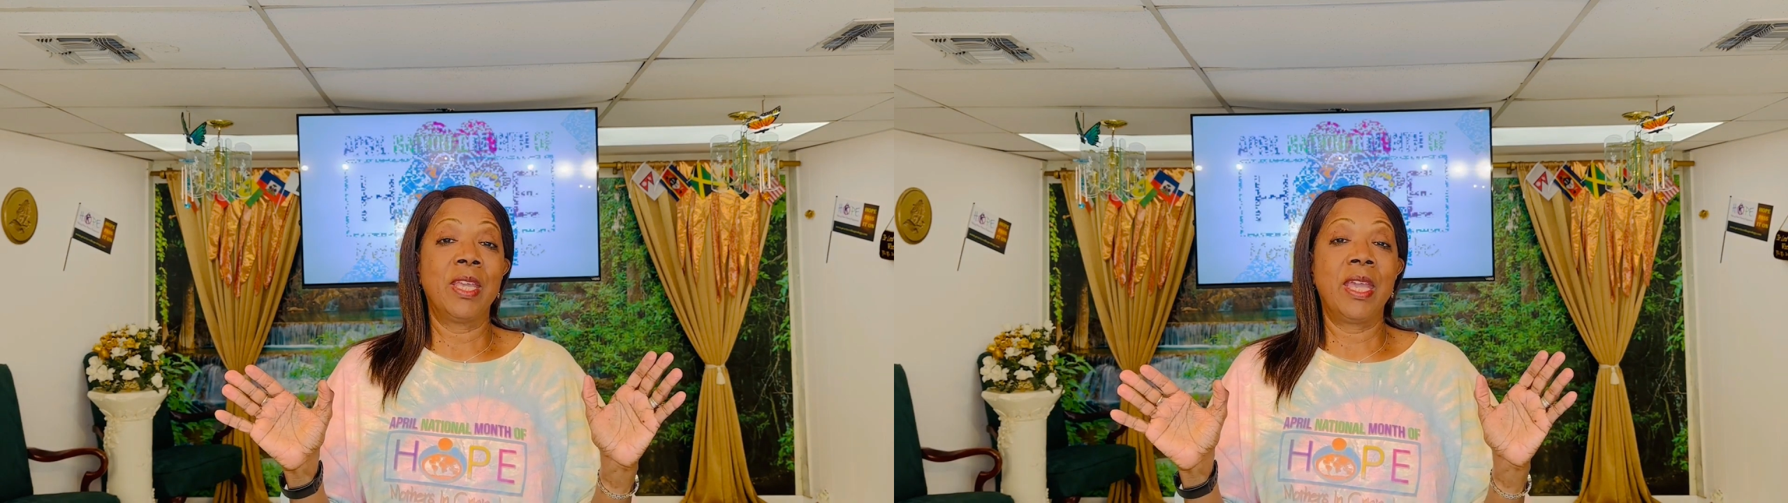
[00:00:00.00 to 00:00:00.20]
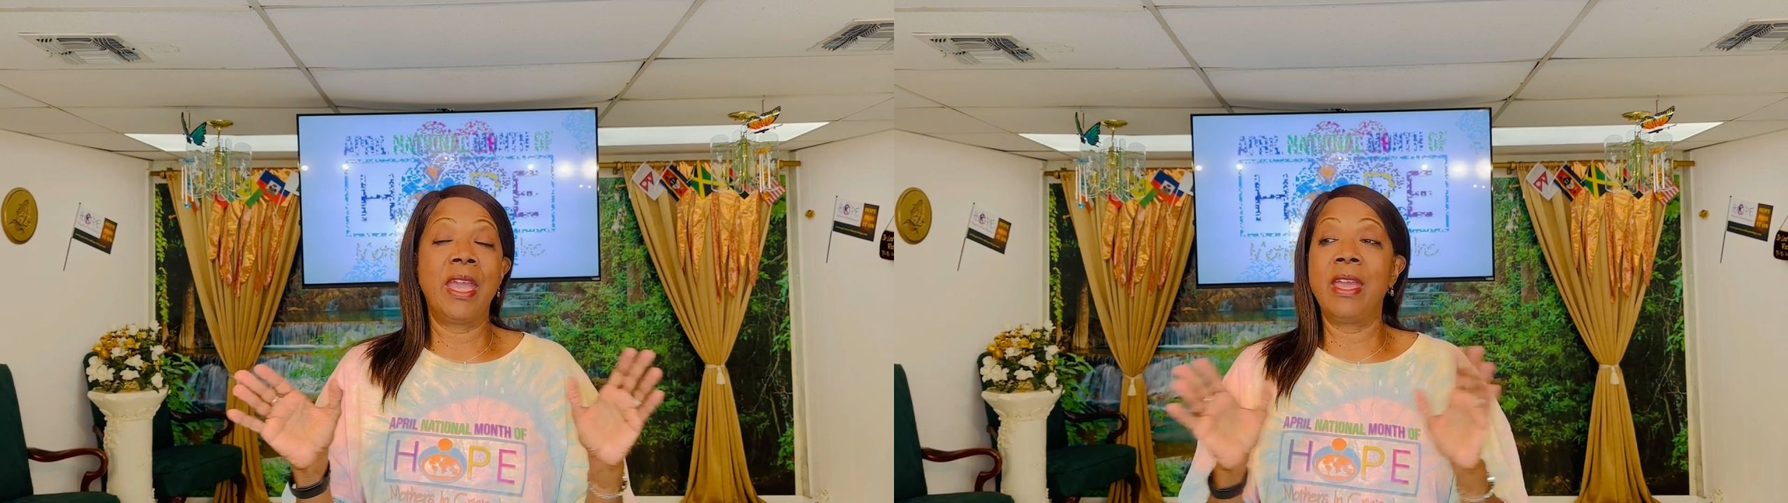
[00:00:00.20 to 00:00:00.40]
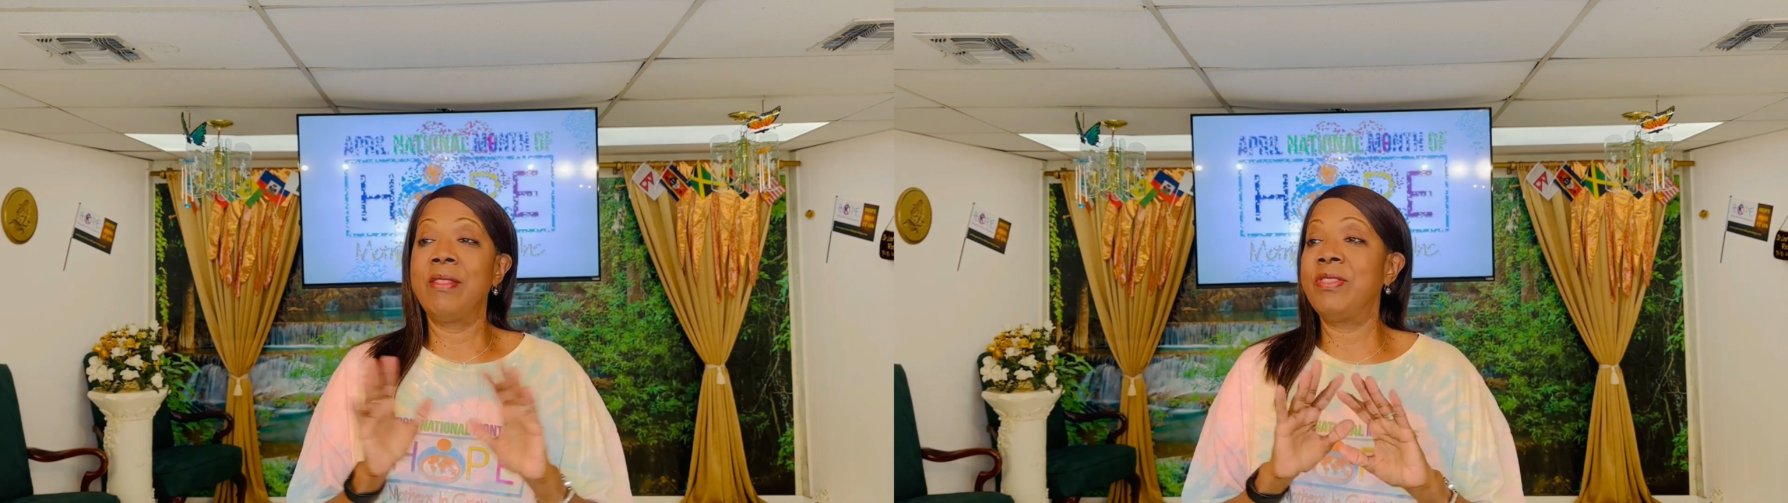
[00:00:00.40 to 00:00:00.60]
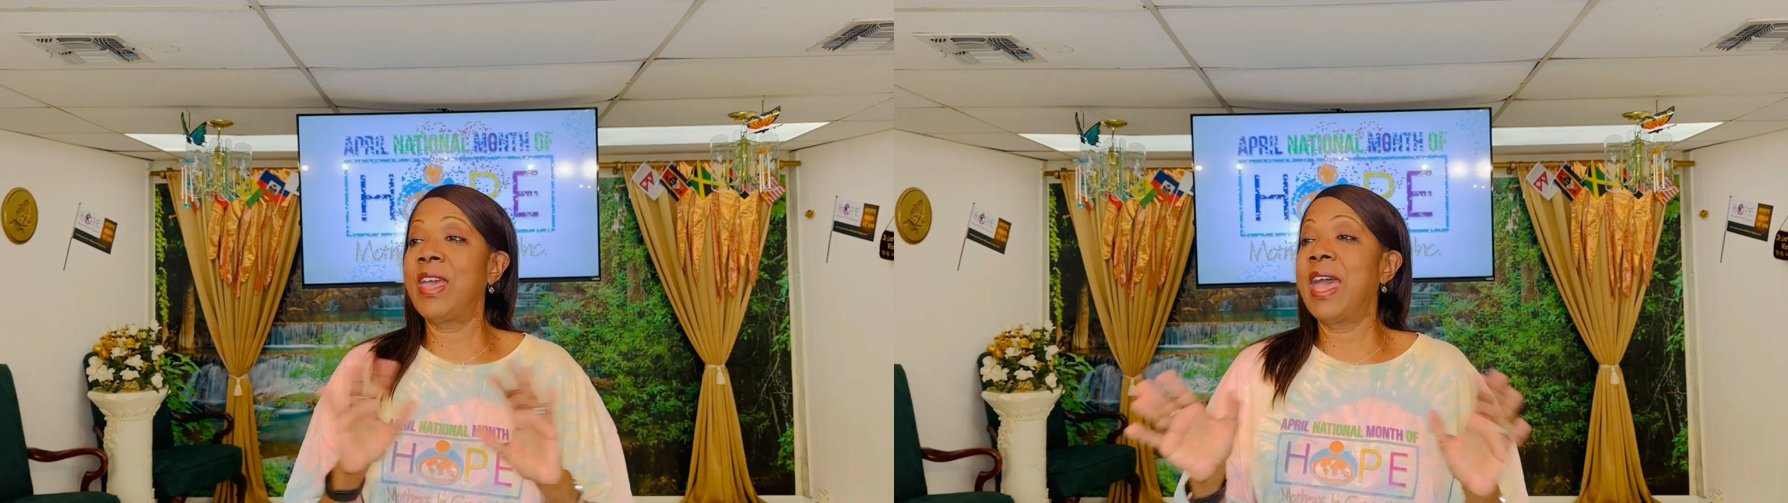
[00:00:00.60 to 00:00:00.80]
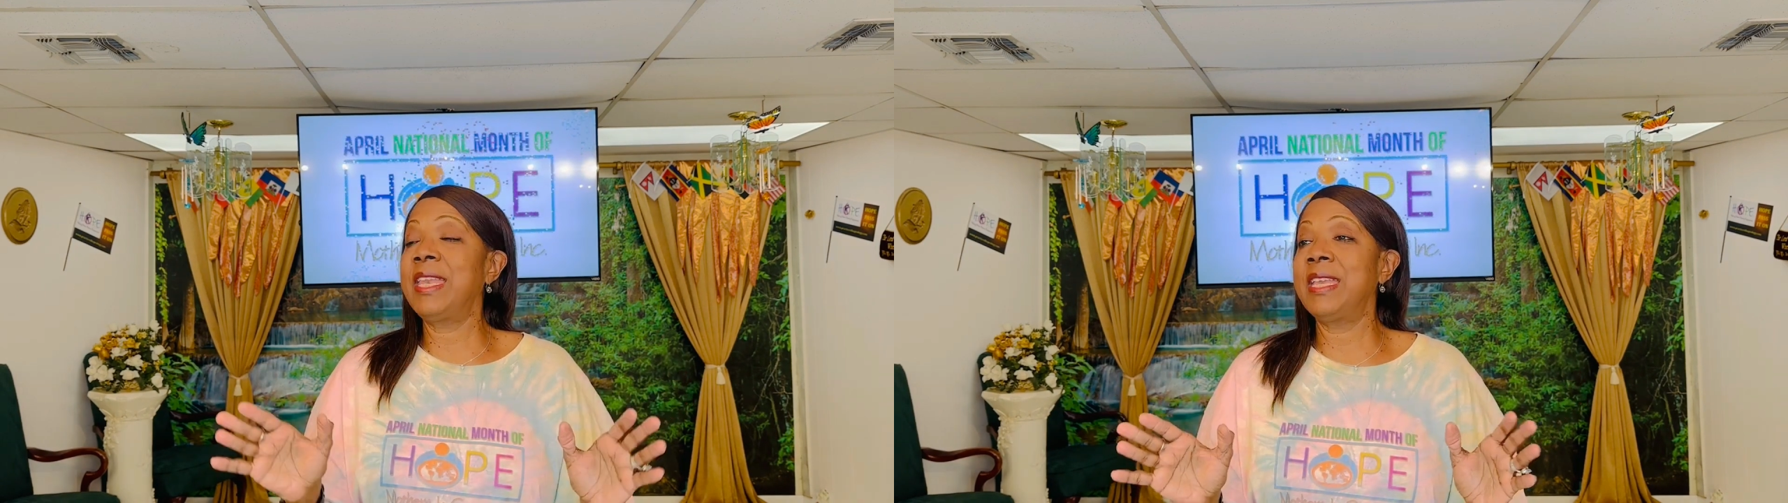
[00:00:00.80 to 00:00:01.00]
and
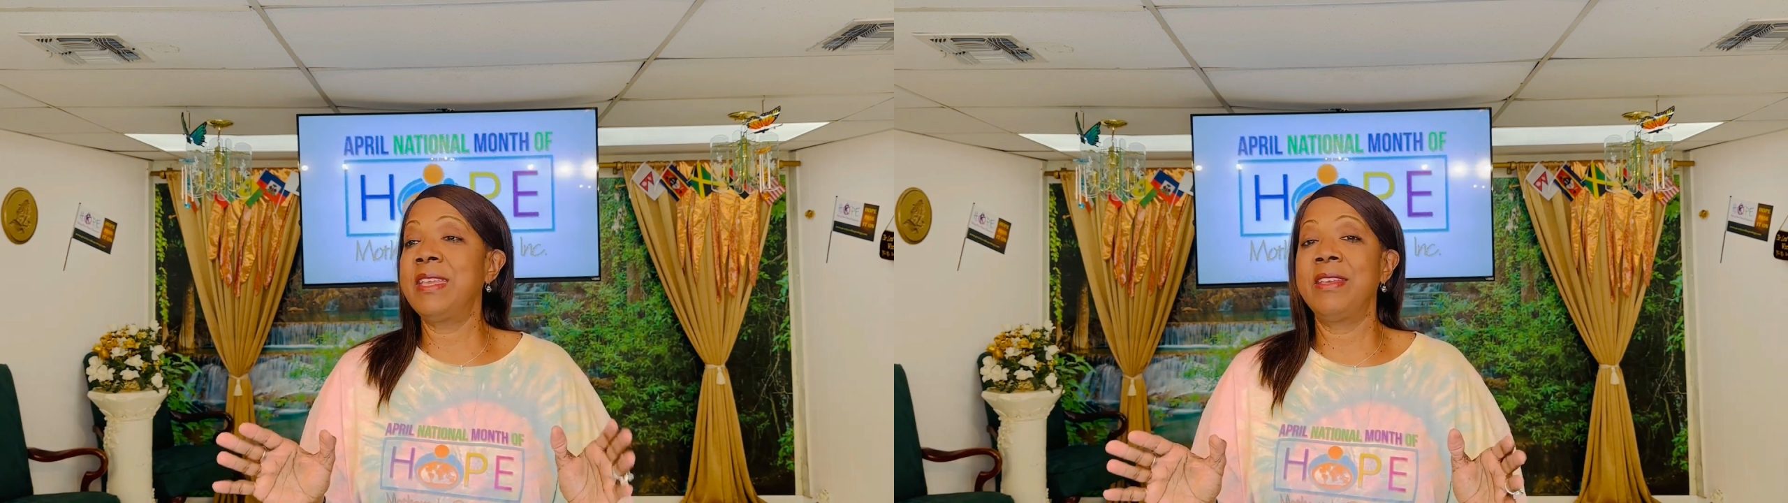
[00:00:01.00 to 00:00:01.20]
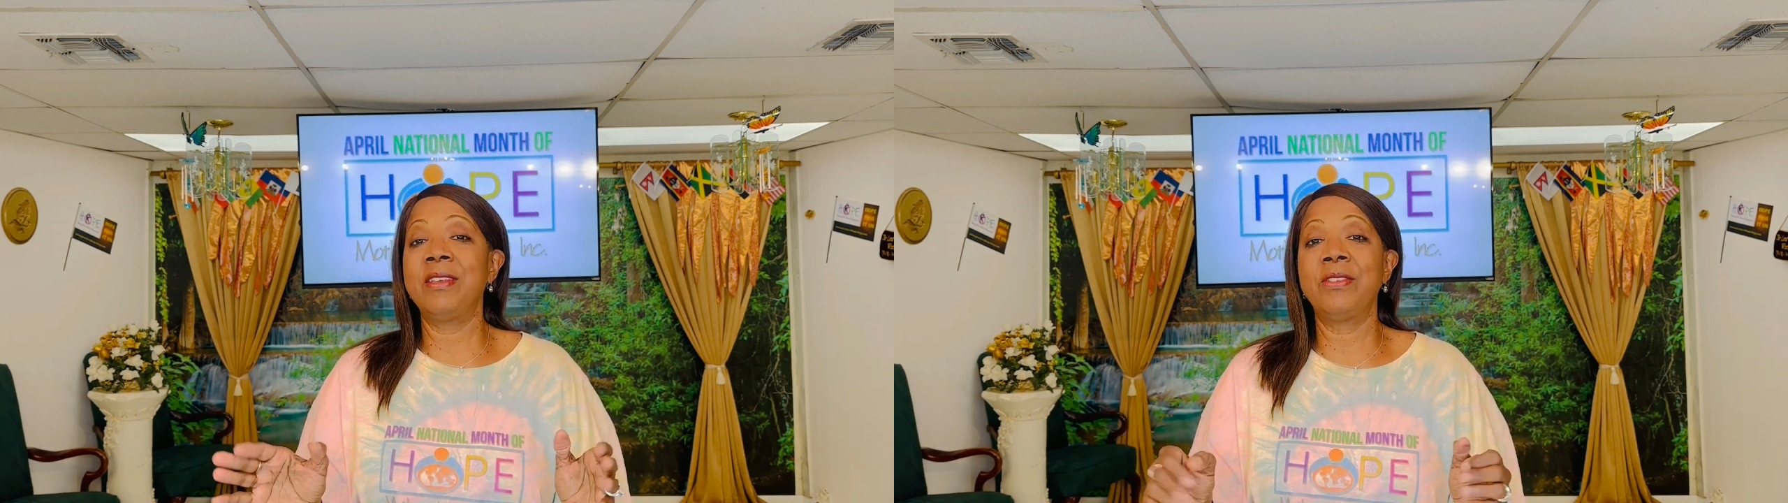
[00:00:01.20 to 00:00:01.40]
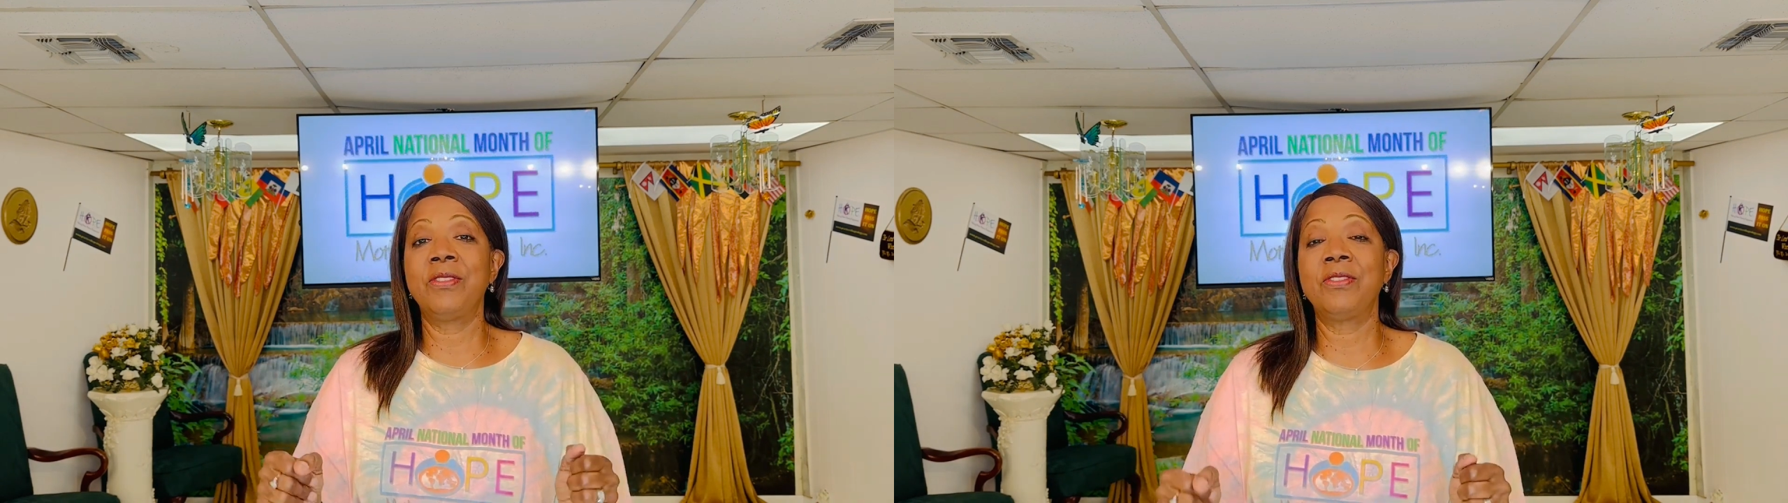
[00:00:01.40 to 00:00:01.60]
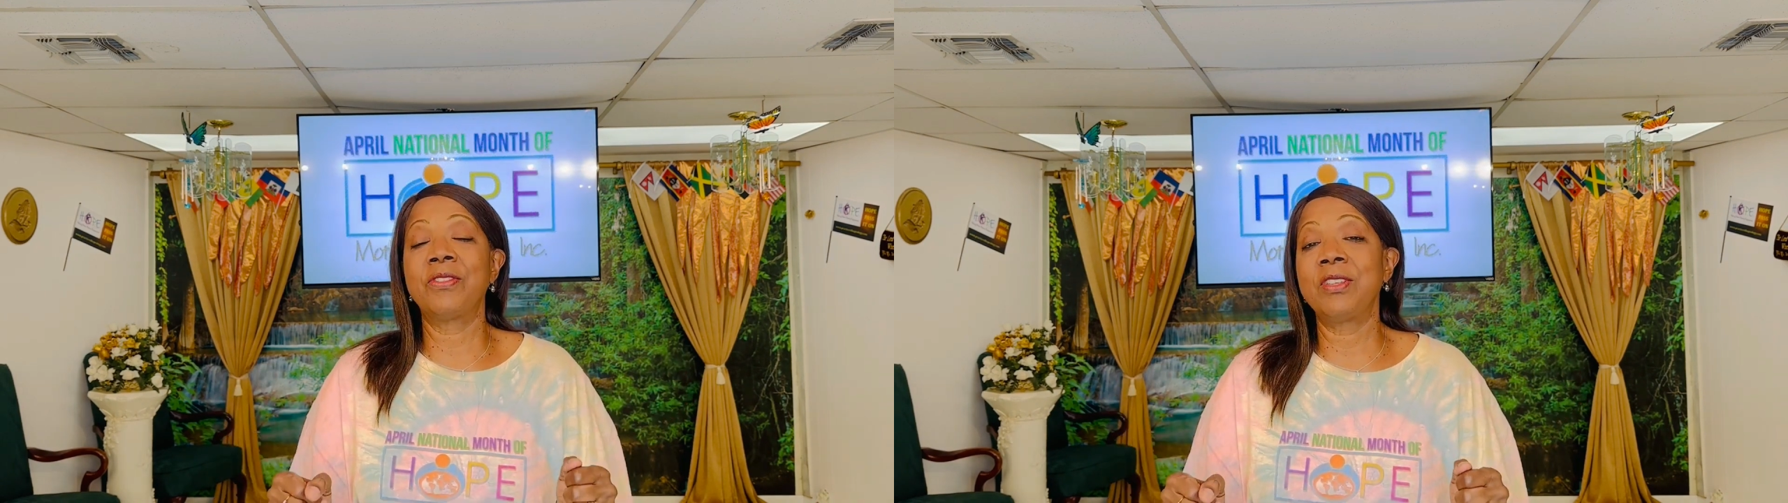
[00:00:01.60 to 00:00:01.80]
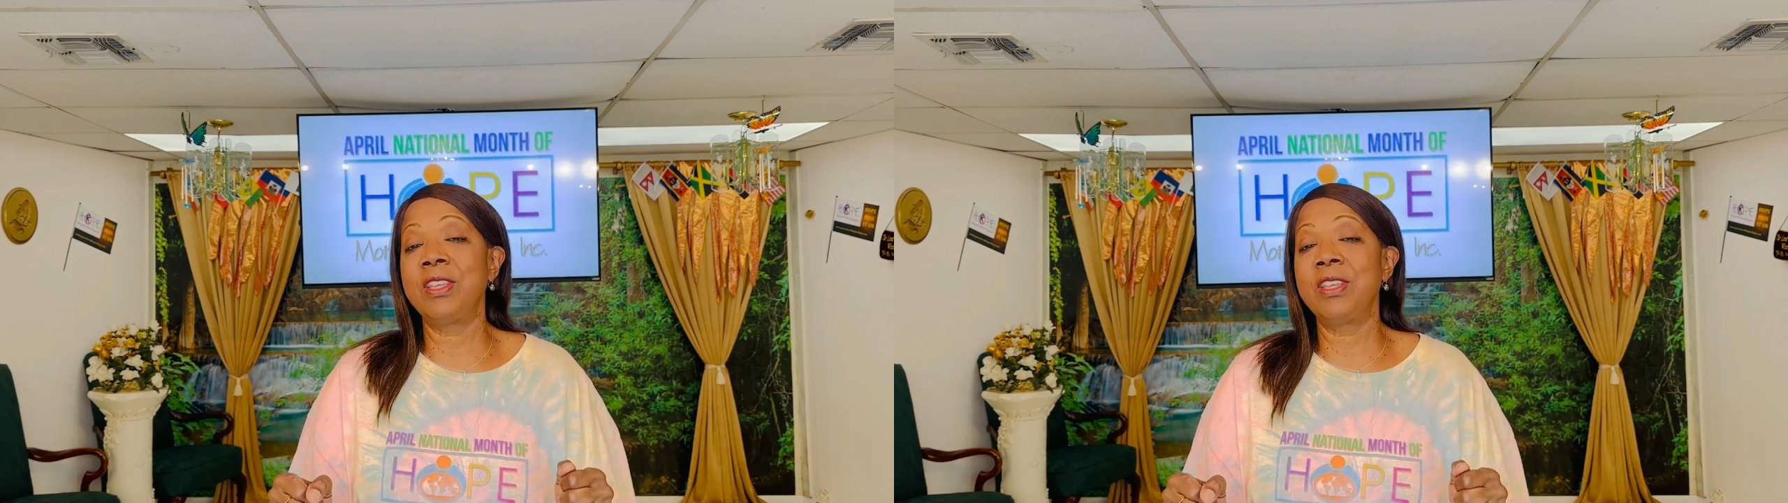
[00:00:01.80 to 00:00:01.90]
that is,